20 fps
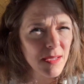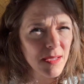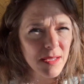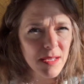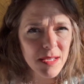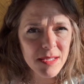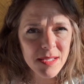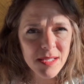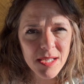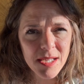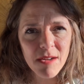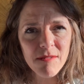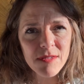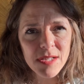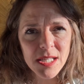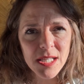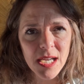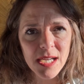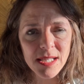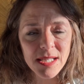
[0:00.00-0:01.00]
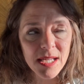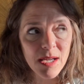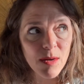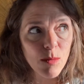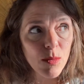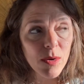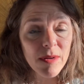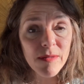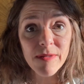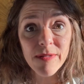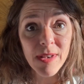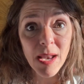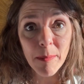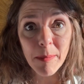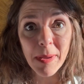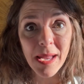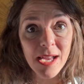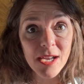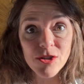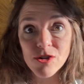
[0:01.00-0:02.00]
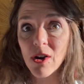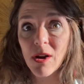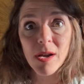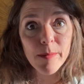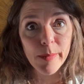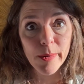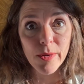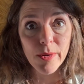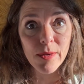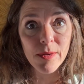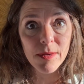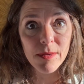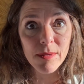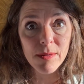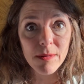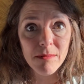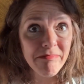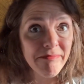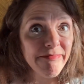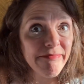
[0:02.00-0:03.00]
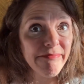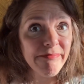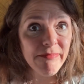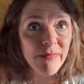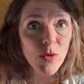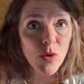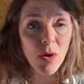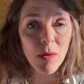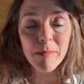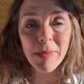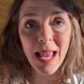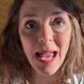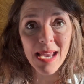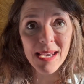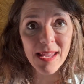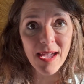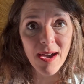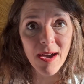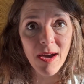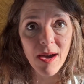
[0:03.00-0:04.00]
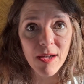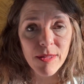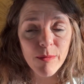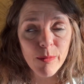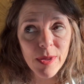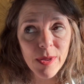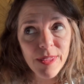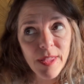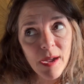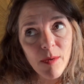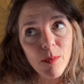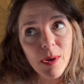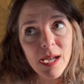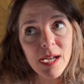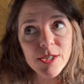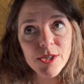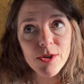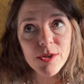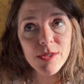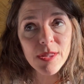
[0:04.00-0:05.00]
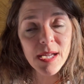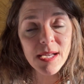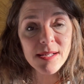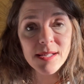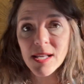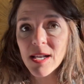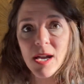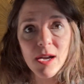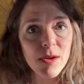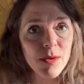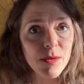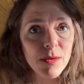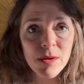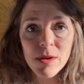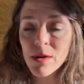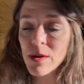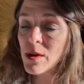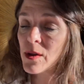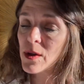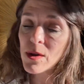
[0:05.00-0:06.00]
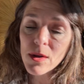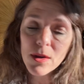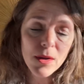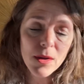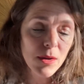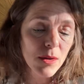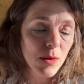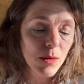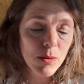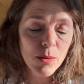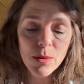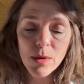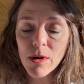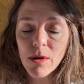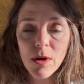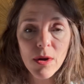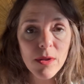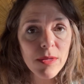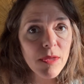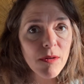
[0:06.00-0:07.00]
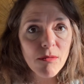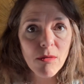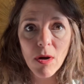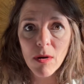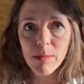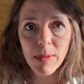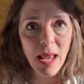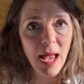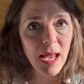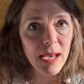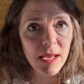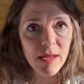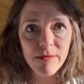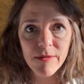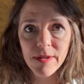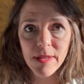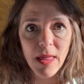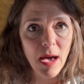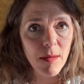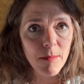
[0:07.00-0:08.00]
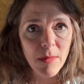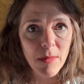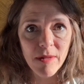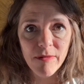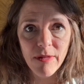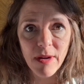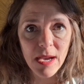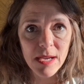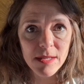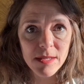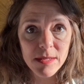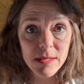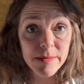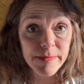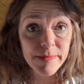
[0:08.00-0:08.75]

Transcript: That's devastating. We're flipping tribal. We're on planet Earth. We think we can do things alone. We're on the wrong planet for that, my friends.